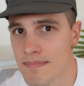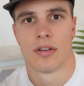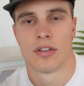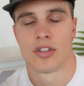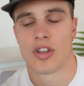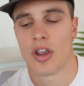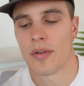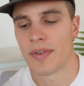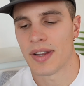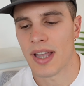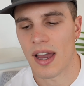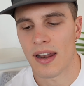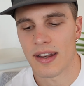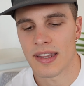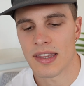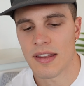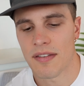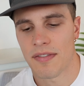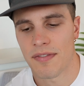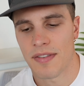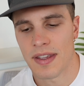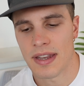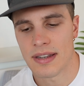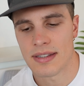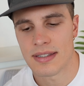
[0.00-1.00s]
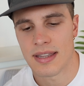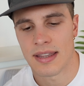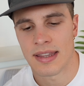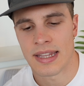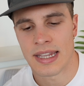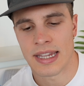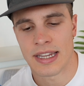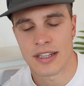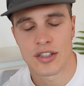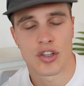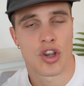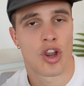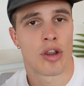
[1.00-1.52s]
So regarding the fit,
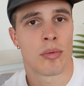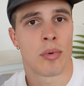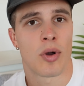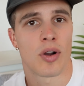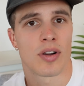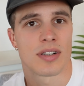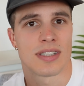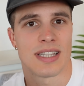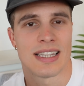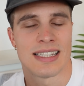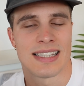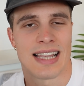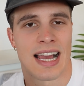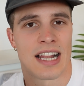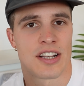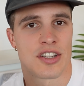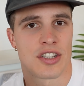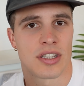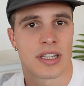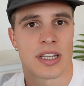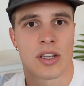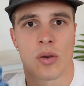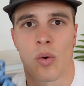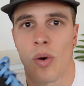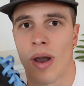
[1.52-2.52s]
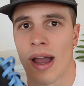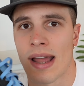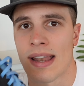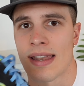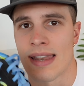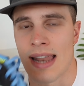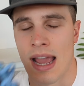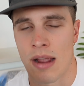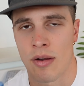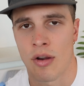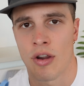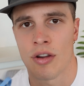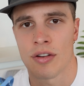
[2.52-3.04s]
the toe box is actually quite
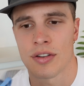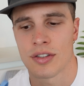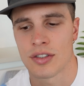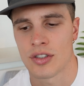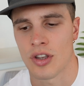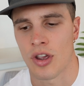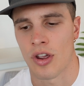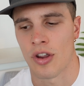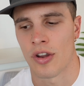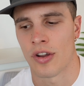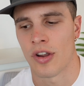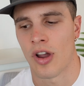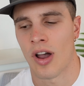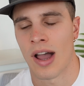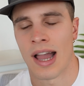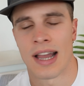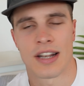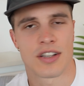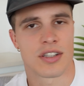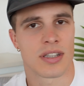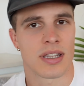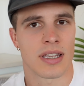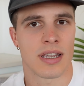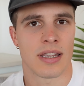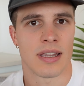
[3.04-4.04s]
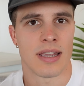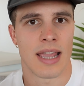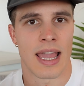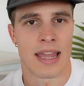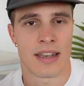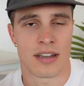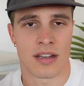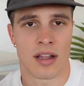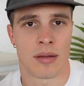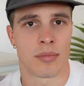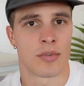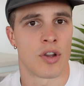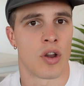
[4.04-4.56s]
narrow. So I actually
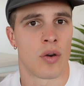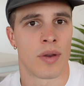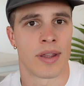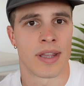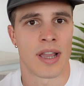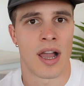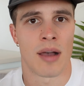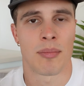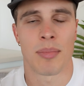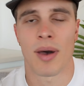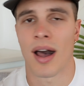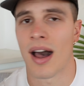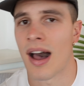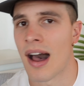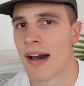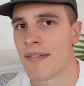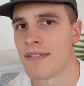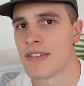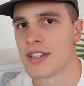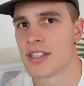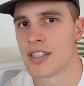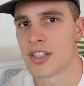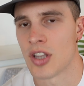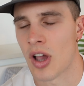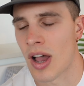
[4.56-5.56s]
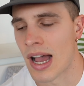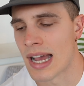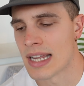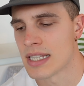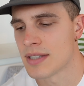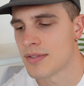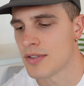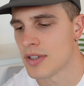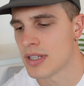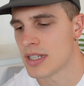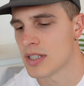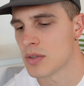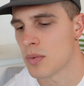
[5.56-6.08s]
ended up going up half a
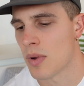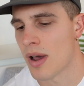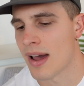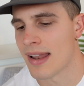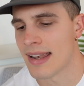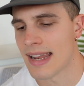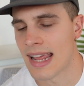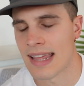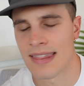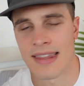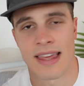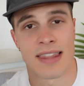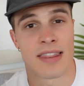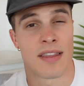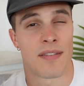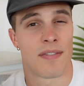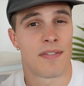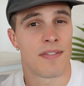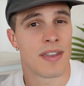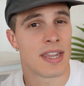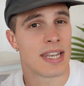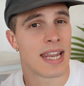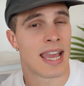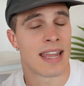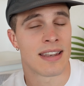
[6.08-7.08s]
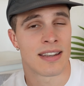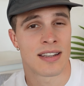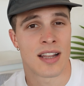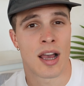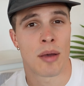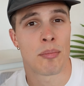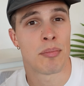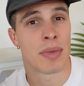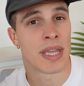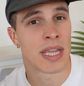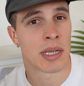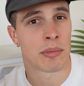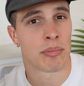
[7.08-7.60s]
size for this one, and then the fit ended
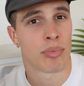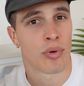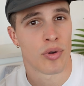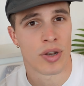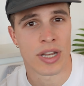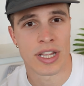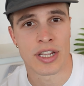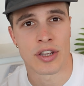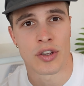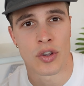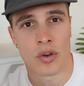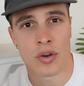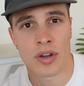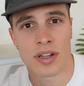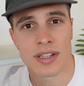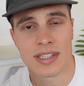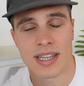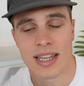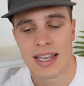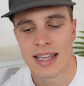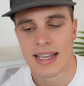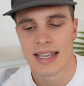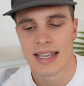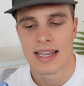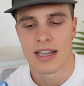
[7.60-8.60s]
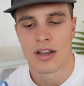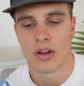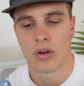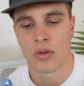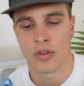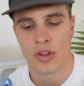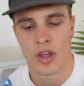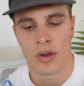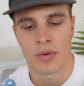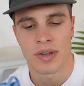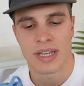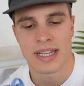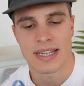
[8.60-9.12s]
up being pretty good,
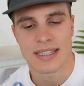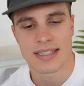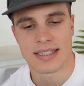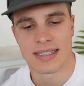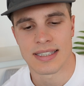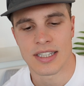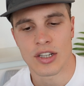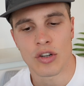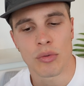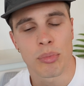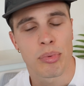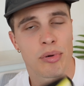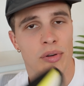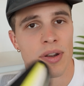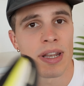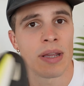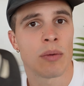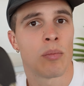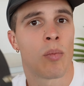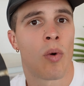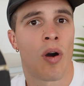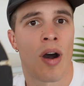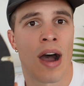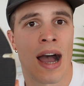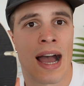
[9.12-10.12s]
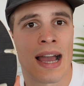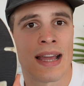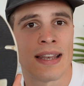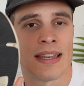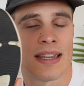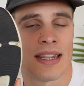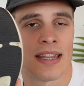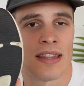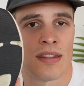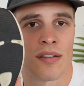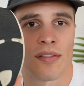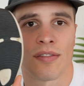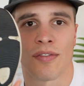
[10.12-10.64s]
although it is still pretty wide
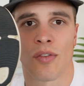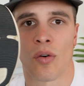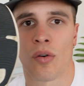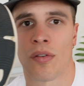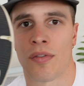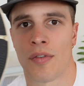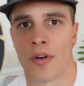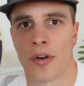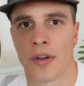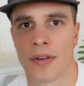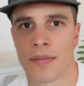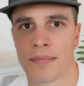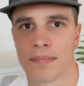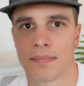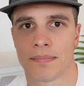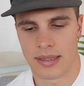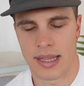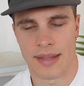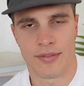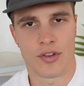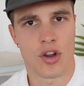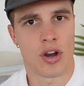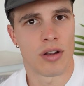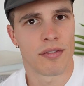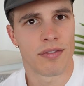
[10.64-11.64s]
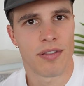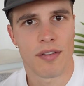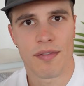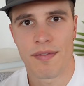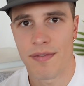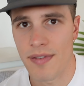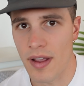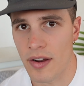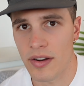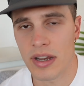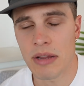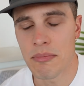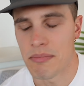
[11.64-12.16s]
in the forefoot. They've gone for
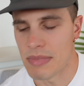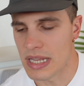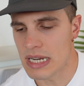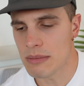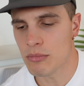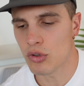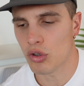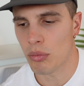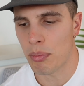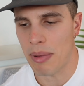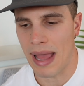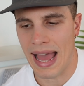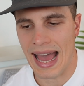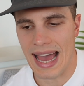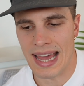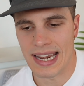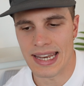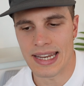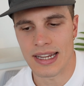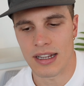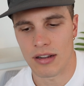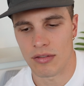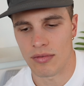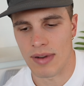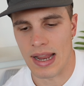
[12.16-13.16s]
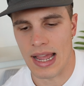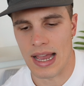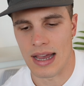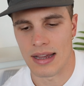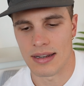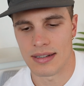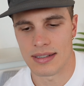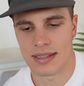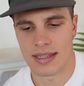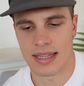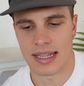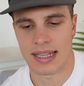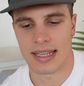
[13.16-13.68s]
very minimal padding
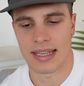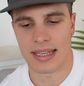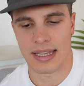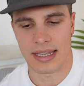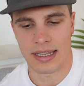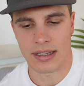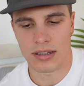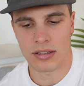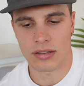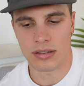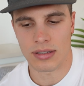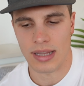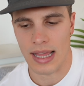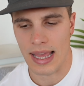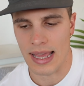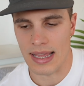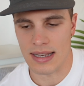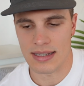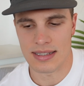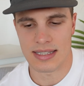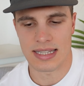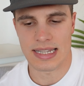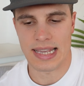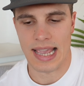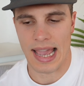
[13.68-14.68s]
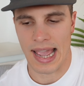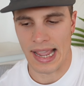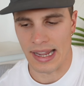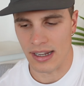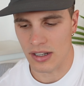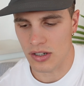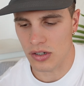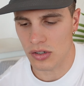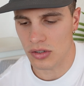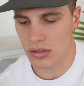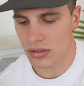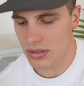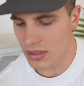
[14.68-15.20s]
around the heel and the
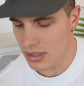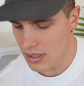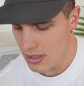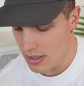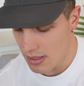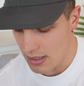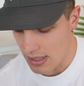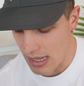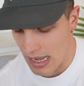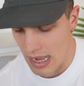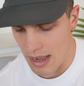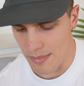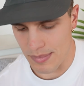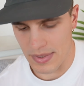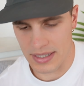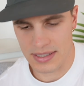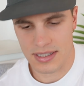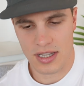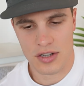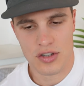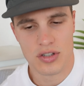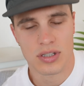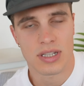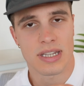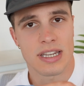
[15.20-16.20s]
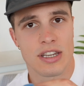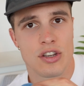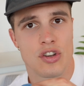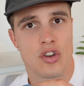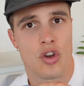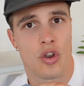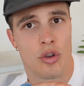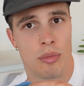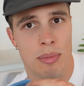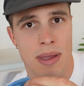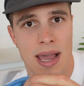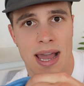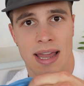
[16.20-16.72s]
ankle. There's actually
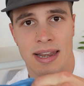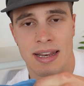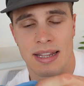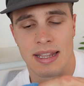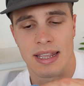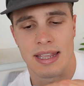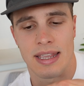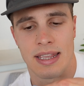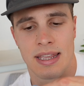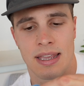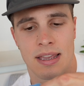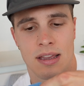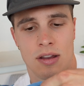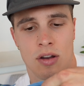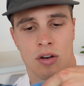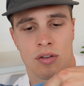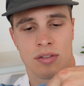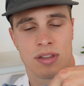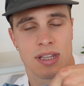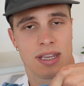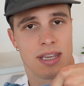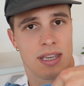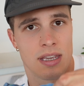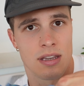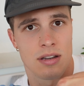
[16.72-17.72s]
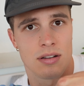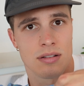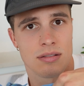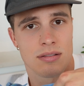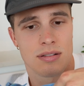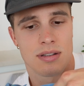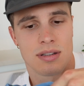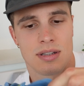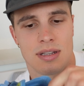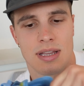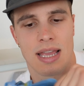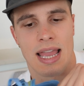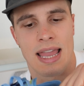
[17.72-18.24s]
no padding here on the
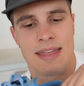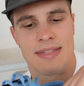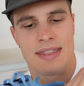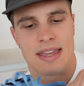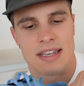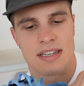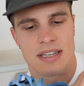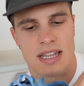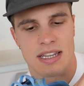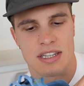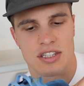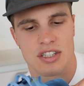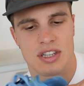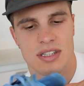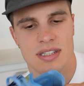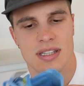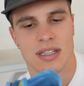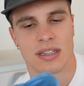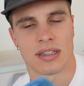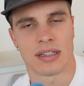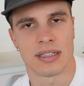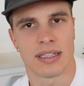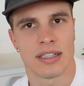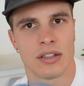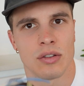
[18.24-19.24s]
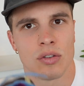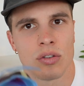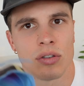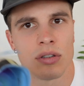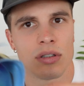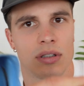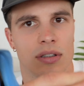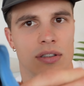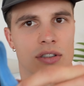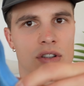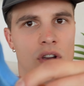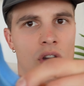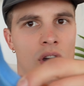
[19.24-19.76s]
heel, and then there's just
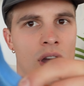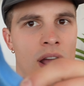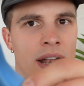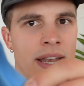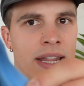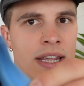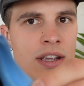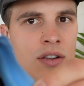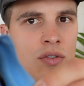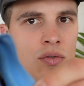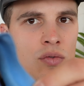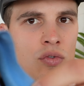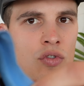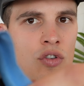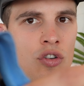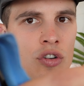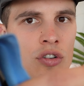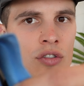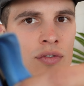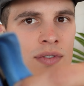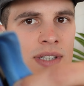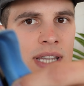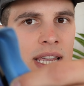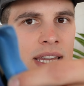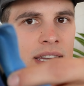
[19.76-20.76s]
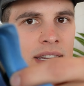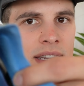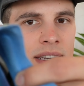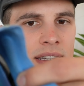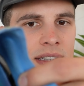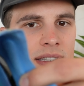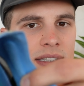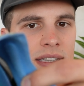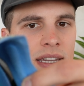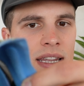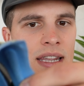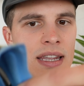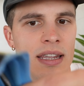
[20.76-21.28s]
little tiny grooves that you can
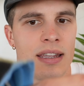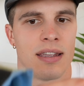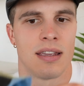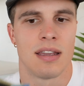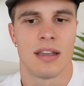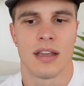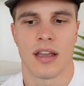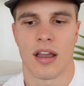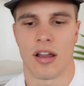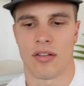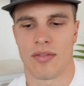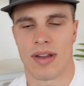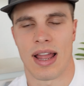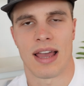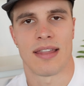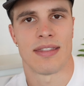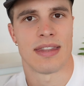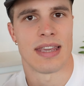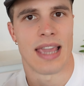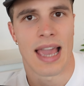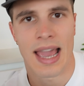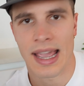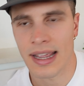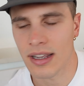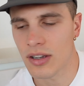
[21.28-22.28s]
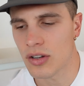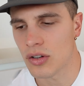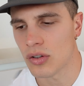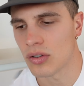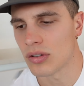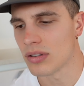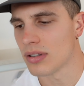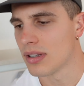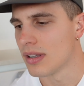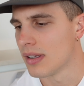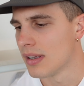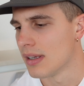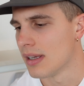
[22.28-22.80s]
see around the
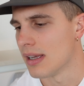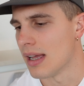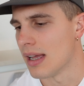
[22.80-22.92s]
ankle.